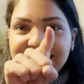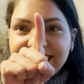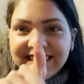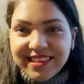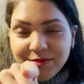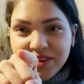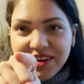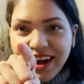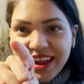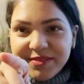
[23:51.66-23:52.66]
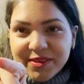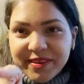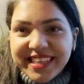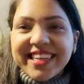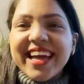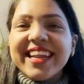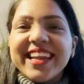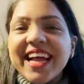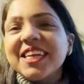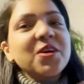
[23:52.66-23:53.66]
subscribe to my channel
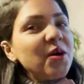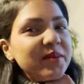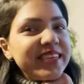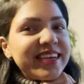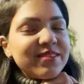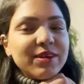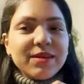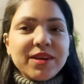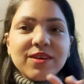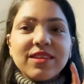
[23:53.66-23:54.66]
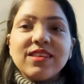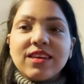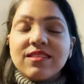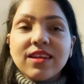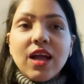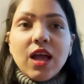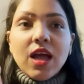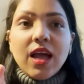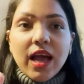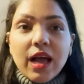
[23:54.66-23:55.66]
and comment as well, because it just
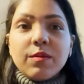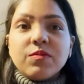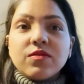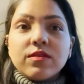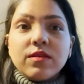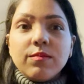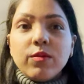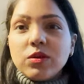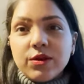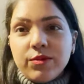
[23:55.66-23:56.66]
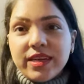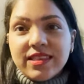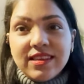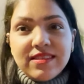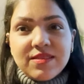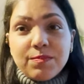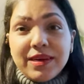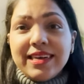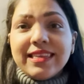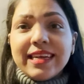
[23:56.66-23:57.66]
helps motivate the
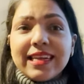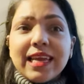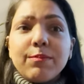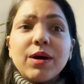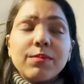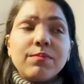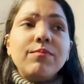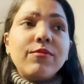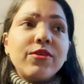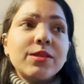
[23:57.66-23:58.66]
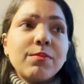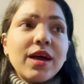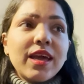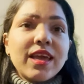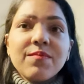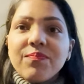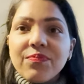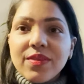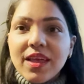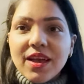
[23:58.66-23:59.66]
spirit and keep up with my
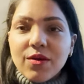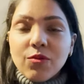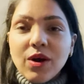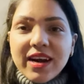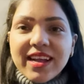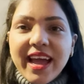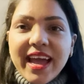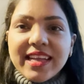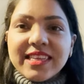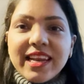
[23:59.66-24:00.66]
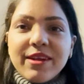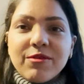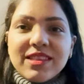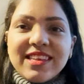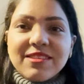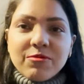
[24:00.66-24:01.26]
work and deliver these